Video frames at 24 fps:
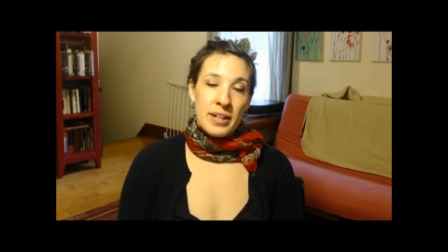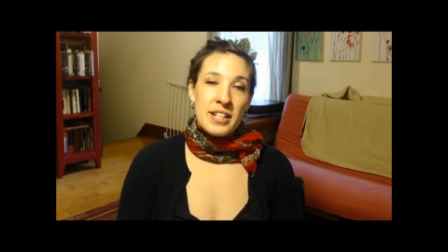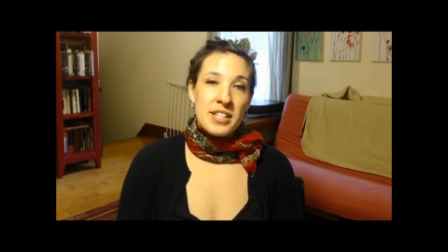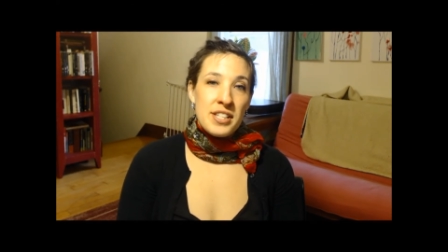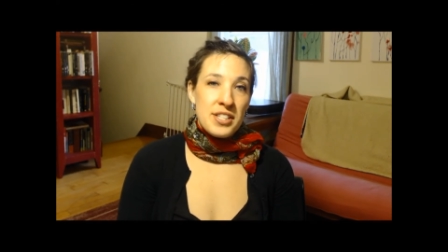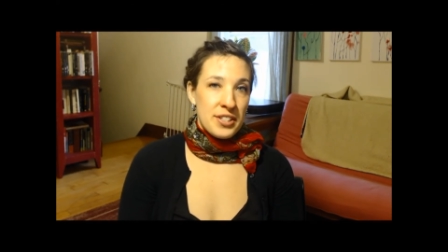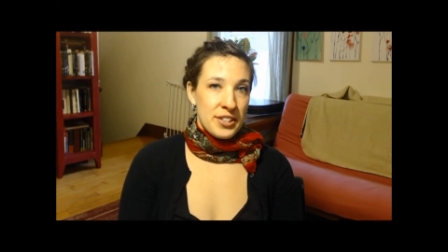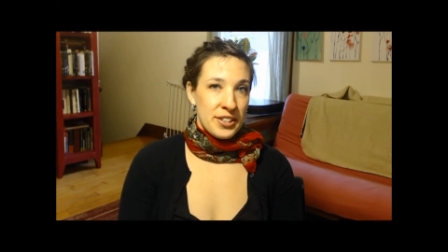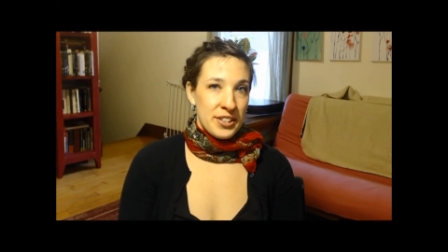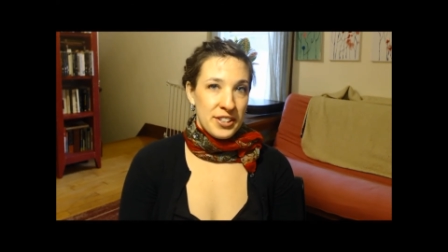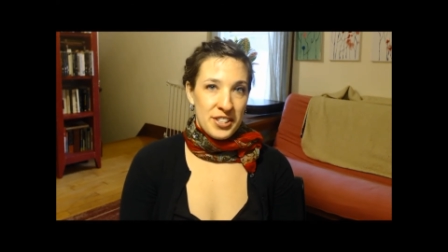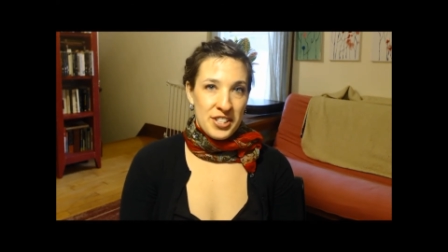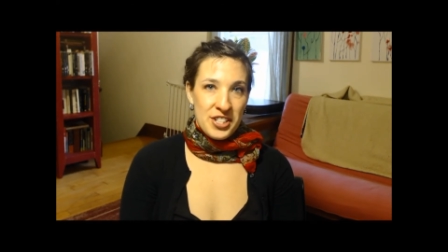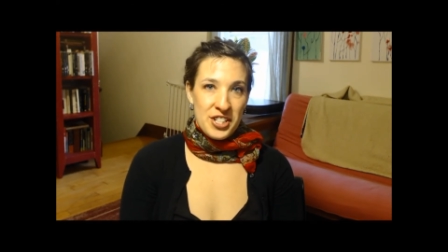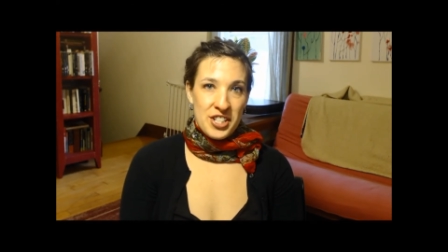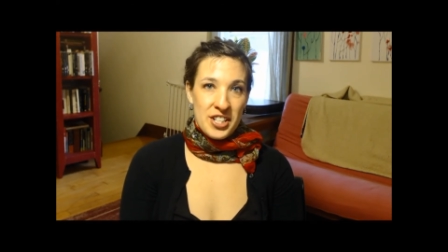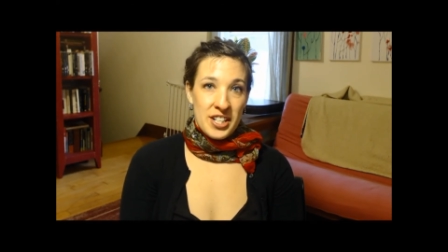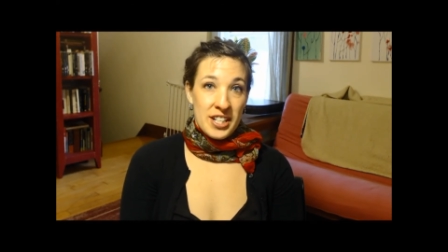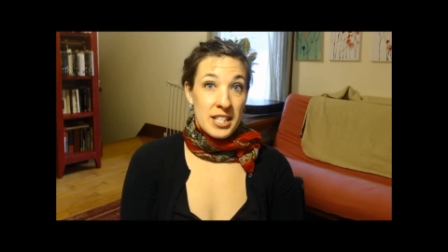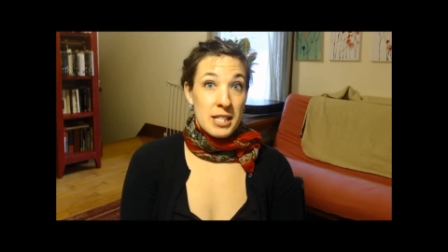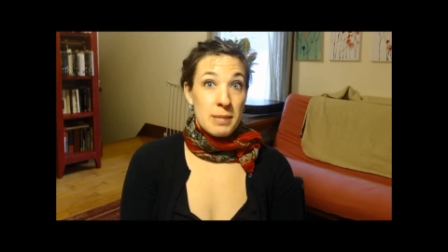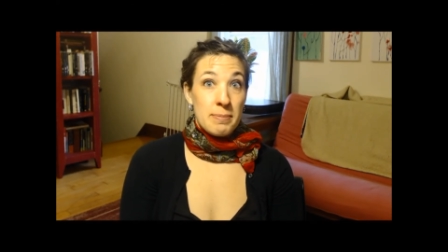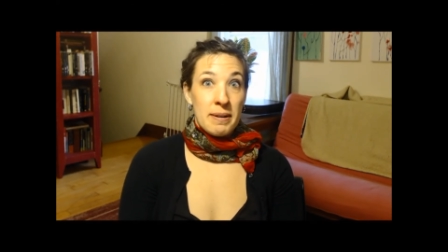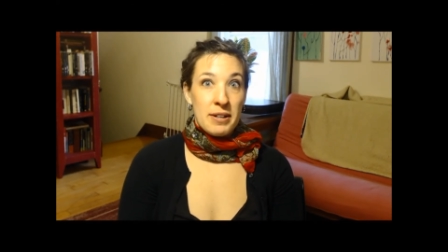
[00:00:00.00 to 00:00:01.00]

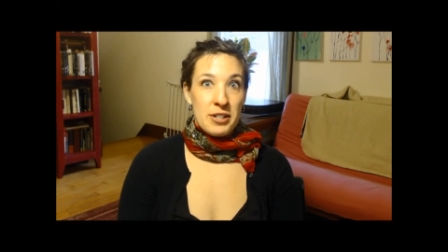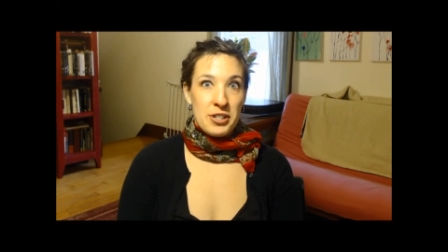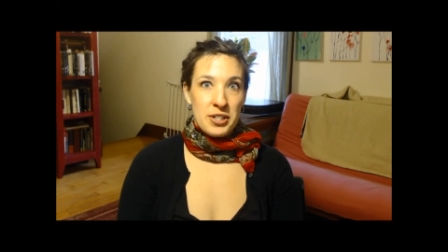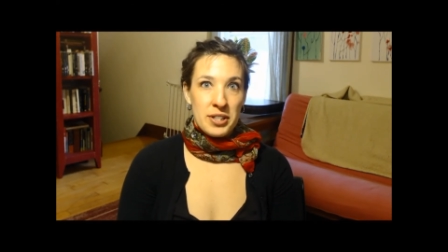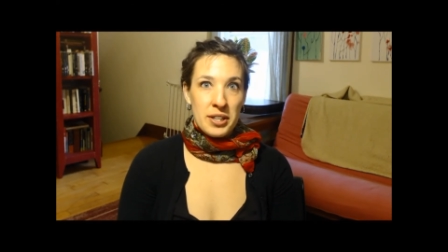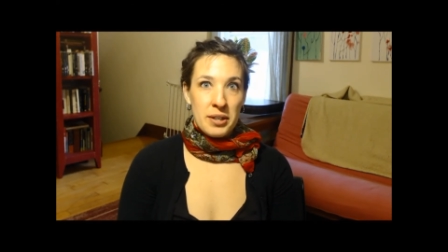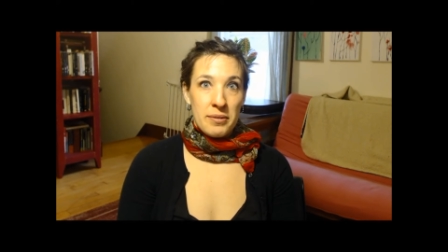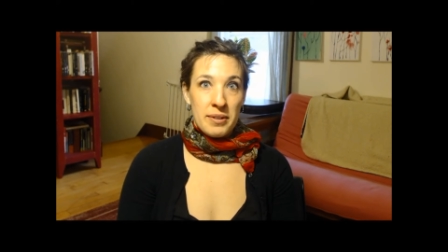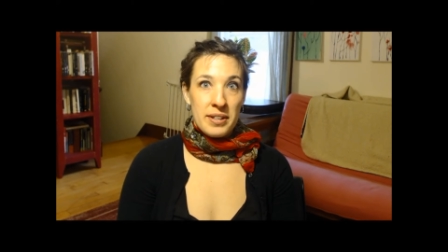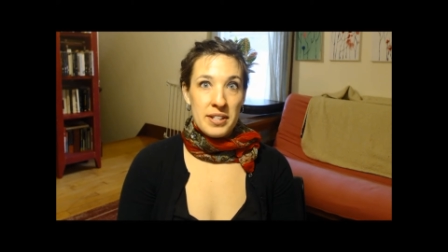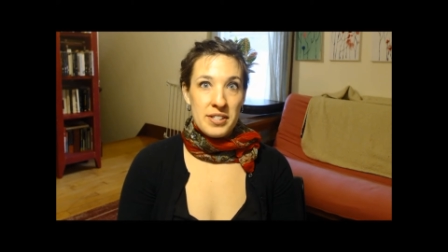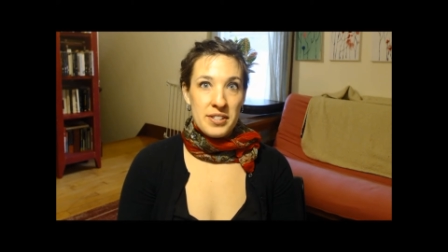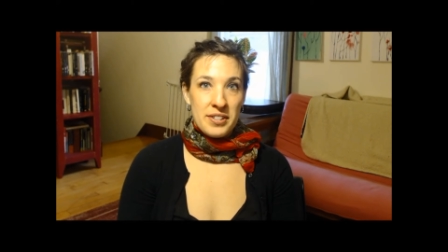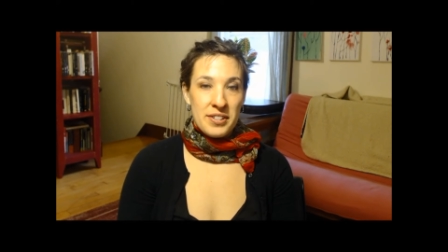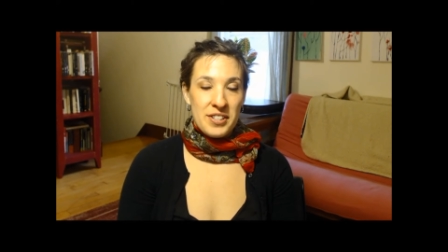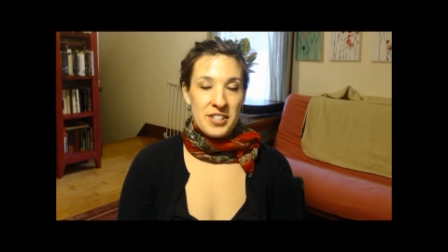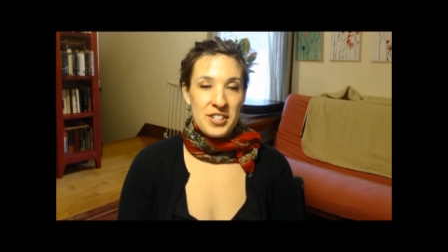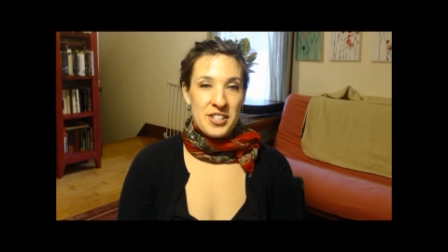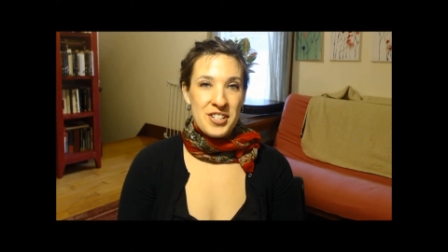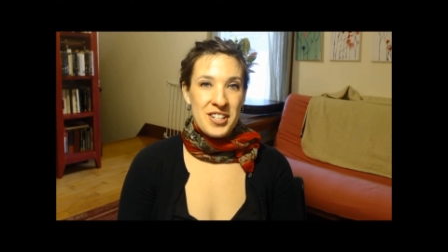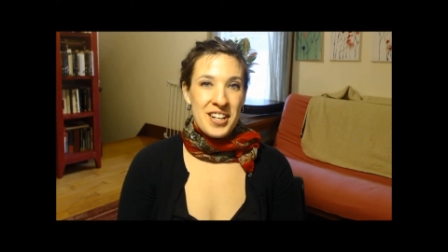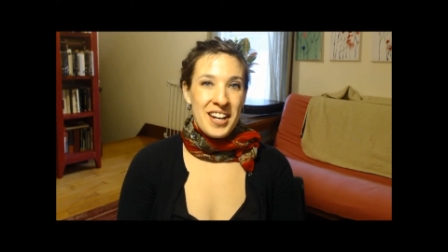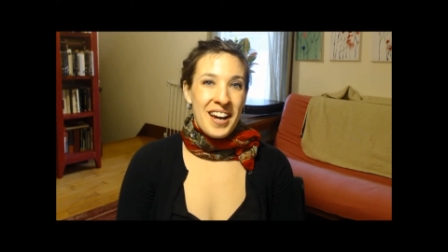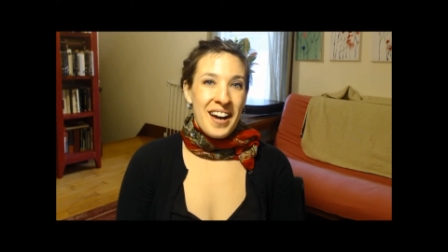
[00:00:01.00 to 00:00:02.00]
research, especially
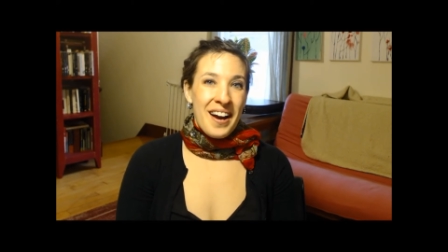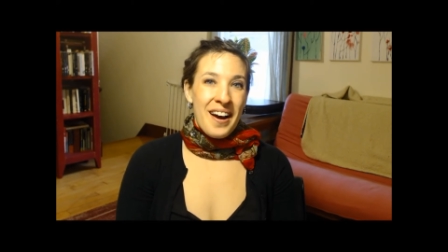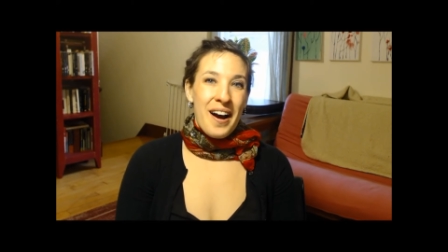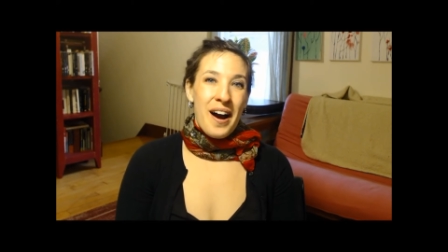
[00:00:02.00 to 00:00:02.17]
research,